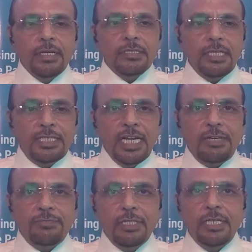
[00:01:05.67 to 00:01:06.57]
The
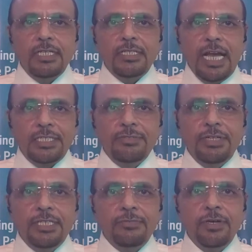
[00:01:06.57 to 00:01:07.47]
chat function is
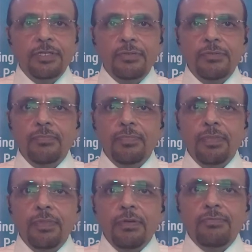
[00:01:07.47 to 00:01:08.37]
activated for you
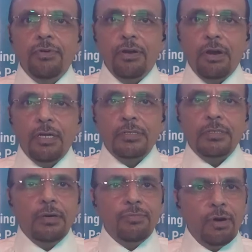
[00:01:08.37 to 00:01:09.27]
for,
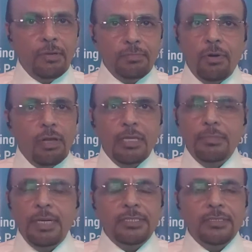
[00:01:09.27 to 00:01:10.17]
uh, for all the
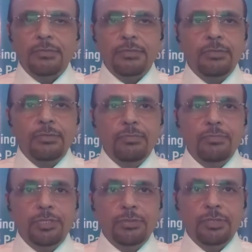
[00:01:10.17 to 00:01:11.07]
matters you
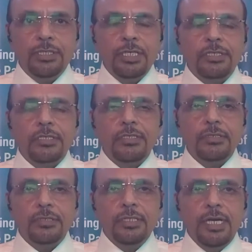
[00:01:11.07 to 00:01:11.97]
wish to discuss
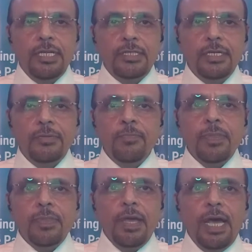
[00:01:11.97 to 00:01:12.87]

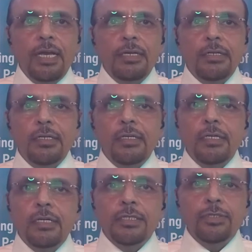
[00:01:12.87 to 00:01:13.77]
anything. And
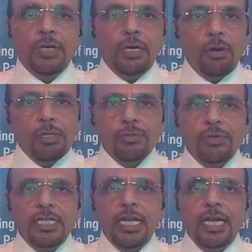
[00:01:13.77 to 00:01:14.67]
you can also
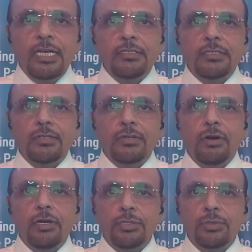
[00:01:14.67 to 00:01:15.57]
raise hands
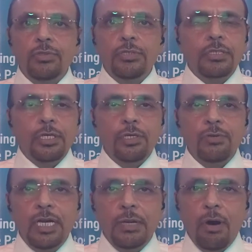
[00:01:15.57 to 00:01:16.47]
or use
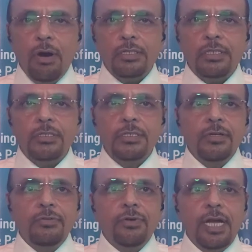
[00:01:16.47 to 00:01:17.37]
Q&A box
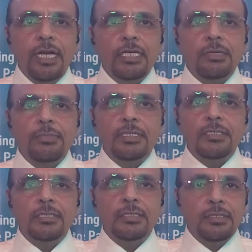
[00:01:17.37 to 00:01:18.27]
for any
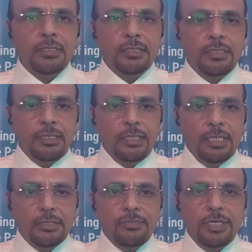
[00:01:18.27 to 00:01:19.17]
comments,
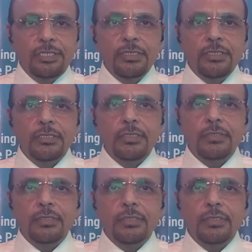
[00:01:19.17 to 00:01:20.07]
interventions
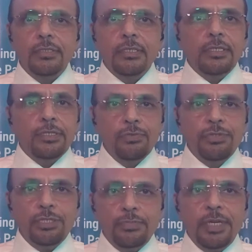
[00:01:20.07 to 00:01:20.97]
you
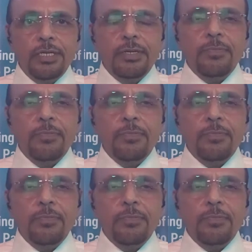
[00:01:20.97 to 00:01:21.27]
wish to make.